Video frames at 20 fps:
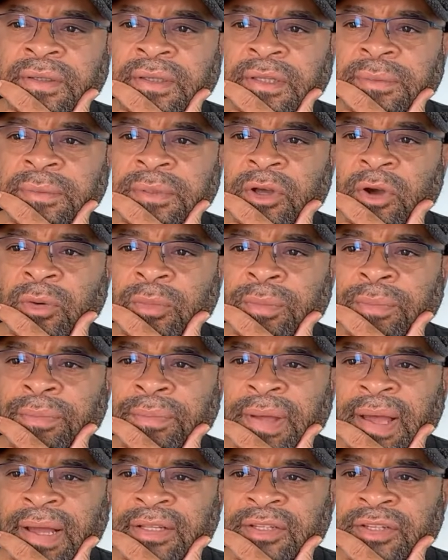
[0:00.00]
Let me go
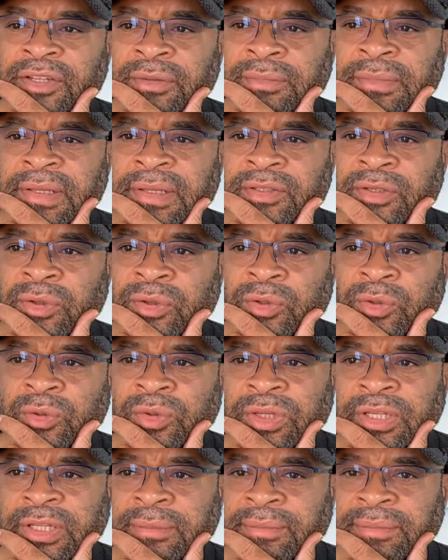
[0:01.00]
back to the
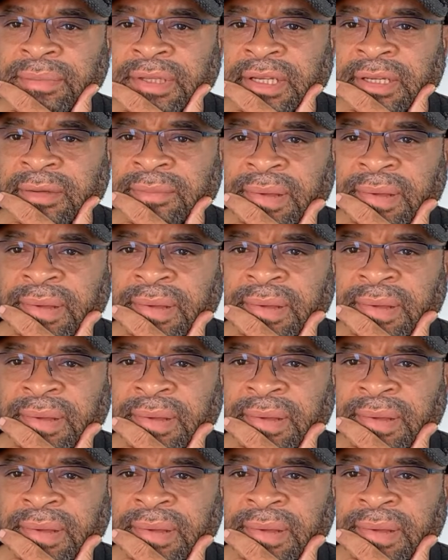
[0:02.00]
Mesolimbic